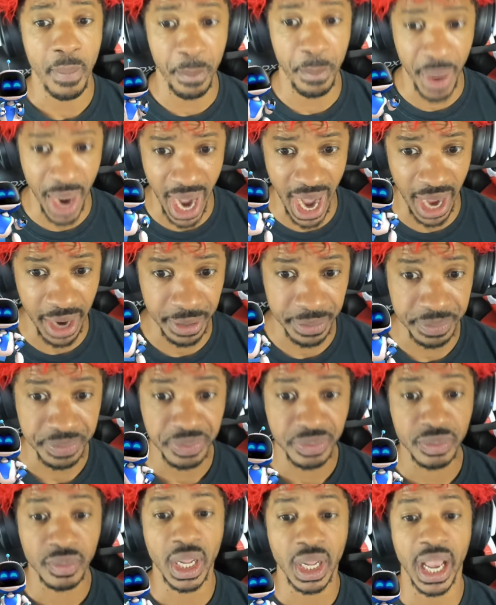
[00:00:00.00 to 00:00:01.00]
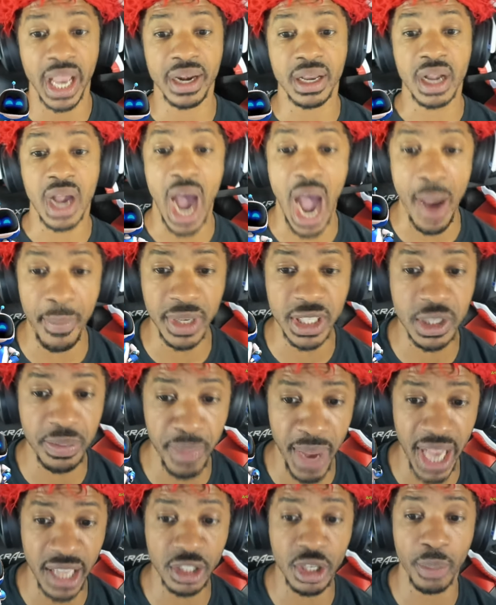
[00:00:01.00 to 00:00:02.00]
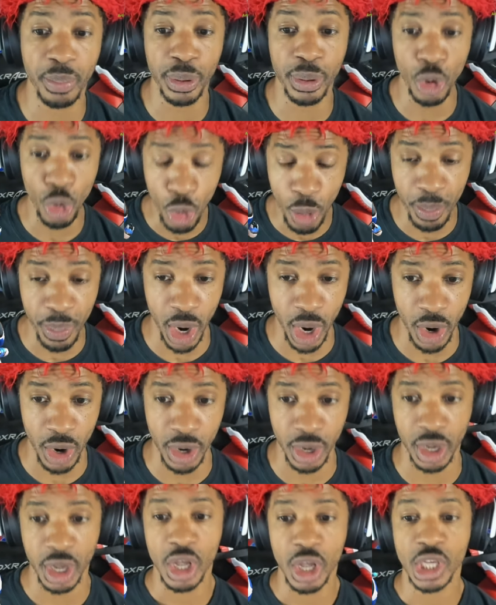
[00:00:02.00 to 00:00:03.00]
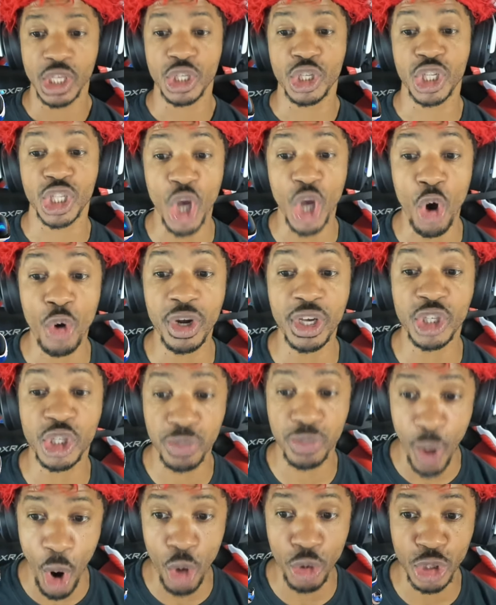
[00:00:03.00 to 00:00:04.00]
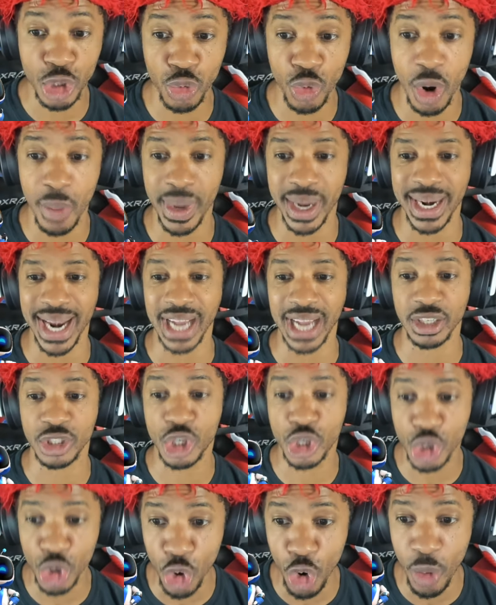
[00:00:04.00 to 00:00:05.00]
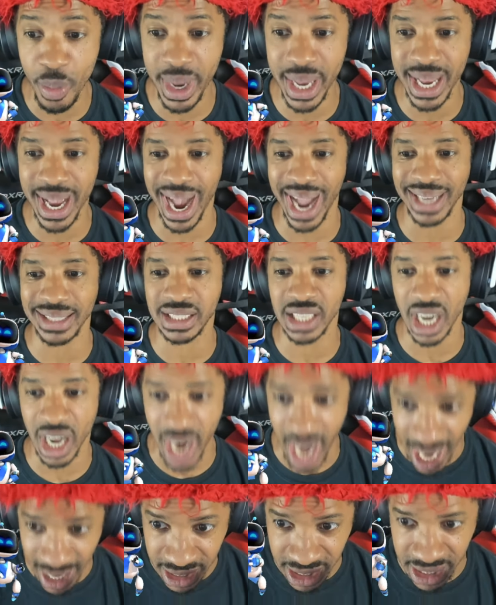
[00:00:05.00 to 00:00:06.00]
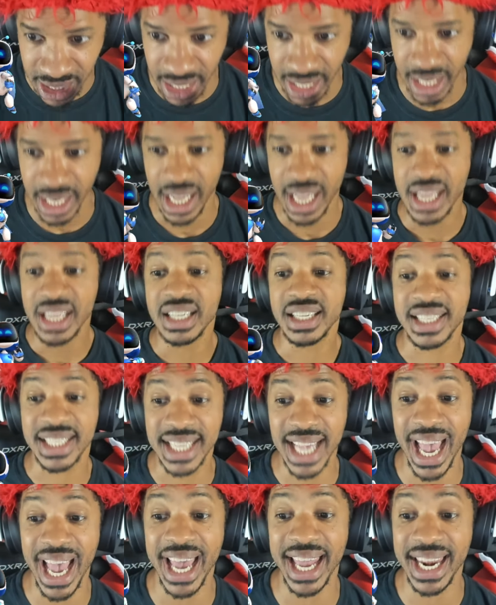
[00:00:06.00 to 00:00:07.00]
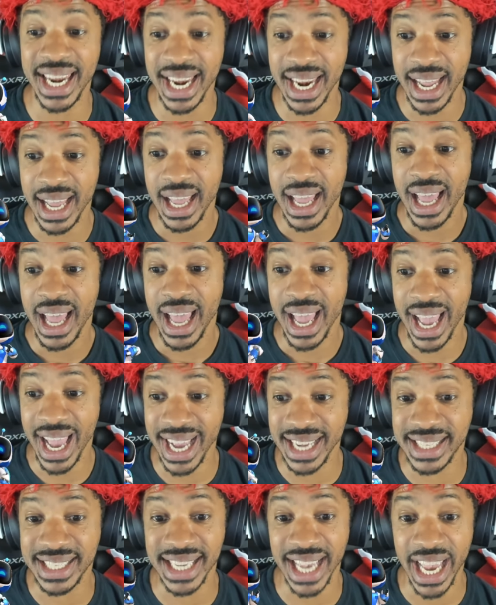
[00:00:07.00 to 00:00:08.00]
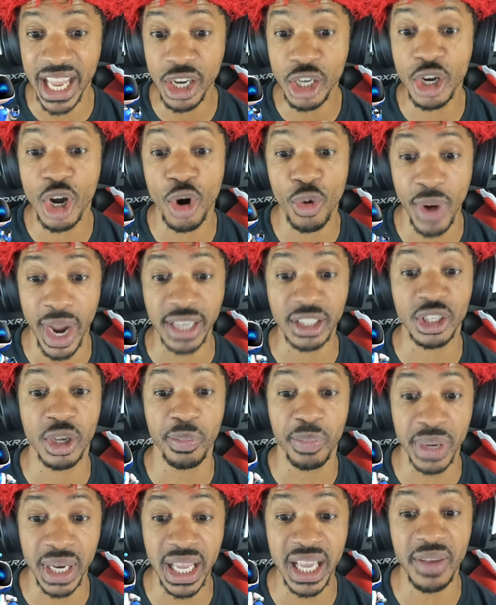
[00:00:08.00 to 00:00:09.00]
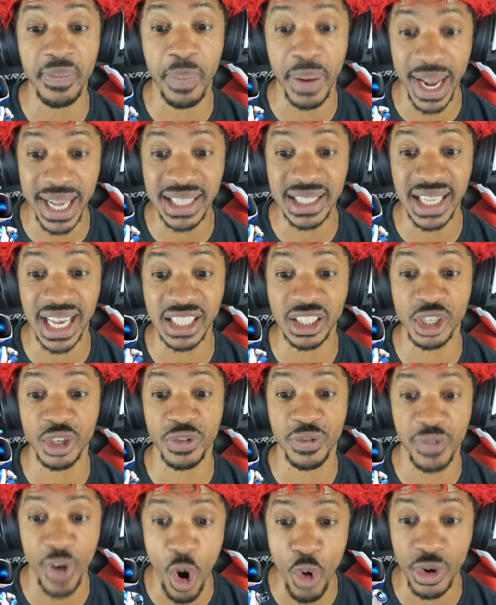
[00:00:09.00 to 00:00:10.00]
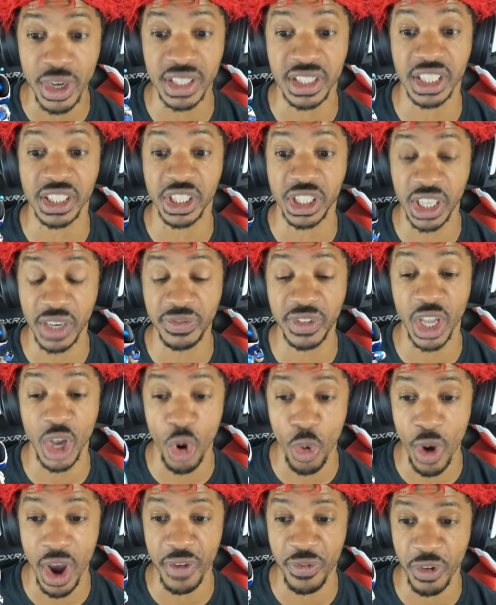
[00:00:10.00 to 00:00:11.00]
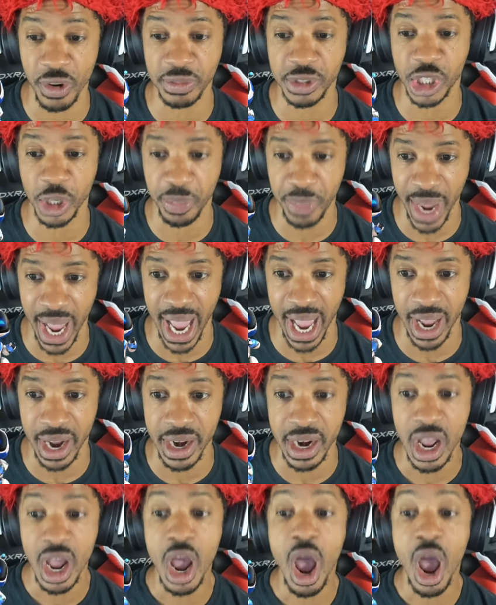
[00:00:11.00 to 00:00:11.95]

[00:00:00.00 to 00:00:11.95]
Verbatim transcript: but in comments made to Bloomberg, Sony spokeswoman Natsumi Atarashi said it's incorrect to believe PlayStation's focus is shifting away from Japan.